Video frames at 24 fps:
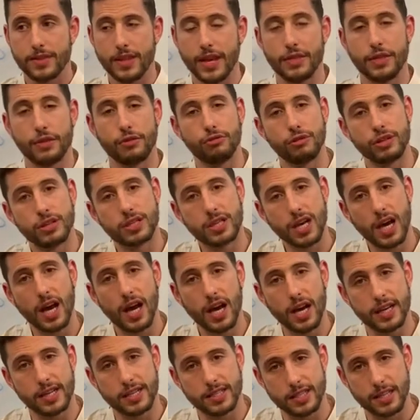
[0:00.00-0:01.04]
then the
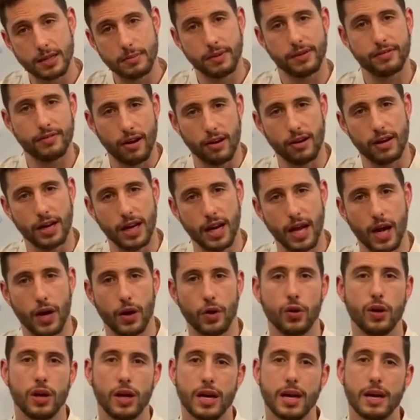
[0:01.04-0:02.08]
return is going to be very low
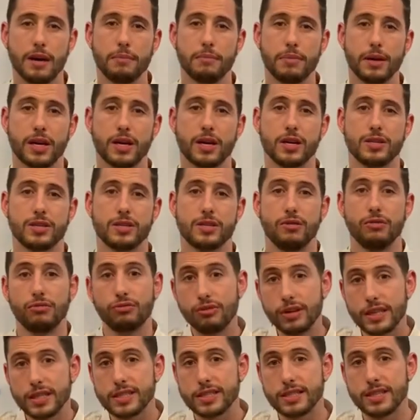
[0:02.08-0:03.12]
because the
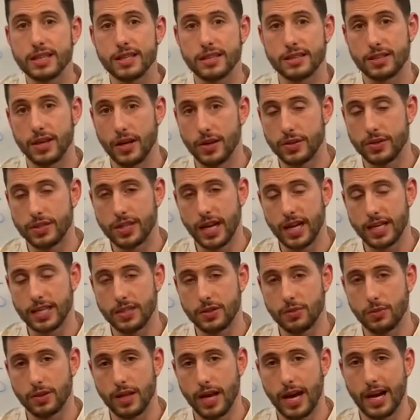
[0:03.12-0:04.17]
risk
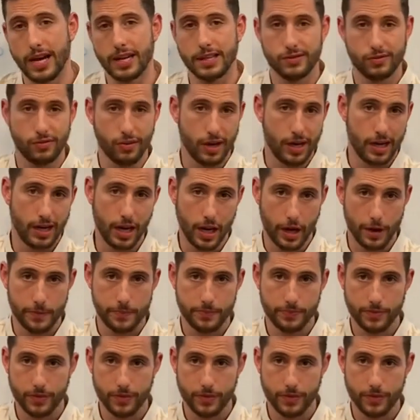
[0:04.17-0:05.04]
associated with that is very low.